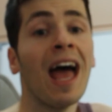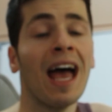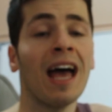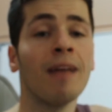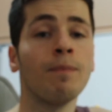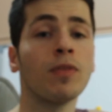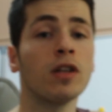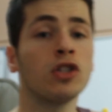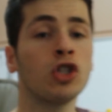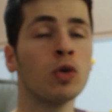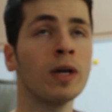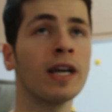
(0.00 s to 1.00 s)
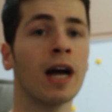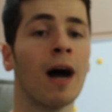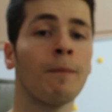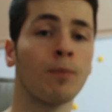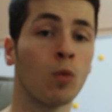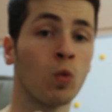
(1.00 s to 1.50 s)
And chewing
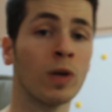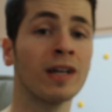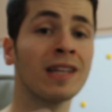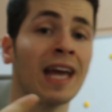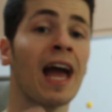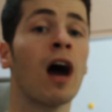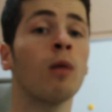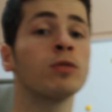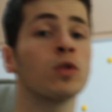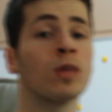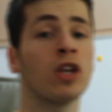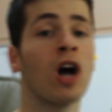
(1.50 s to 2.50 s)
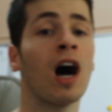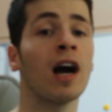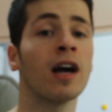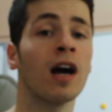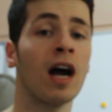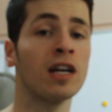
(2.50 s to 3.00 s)
gum really helps with your
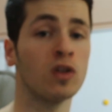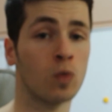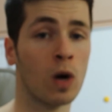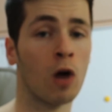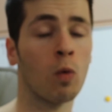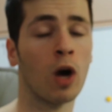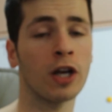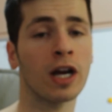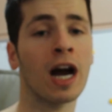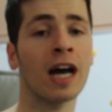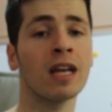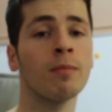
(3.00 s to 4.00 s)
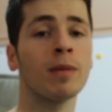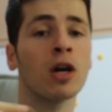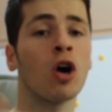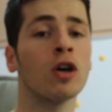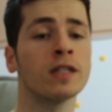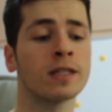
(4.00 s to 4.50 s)
hunger as well while you're cutting,
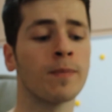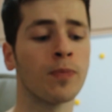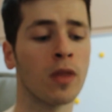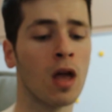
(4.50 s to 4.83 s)
because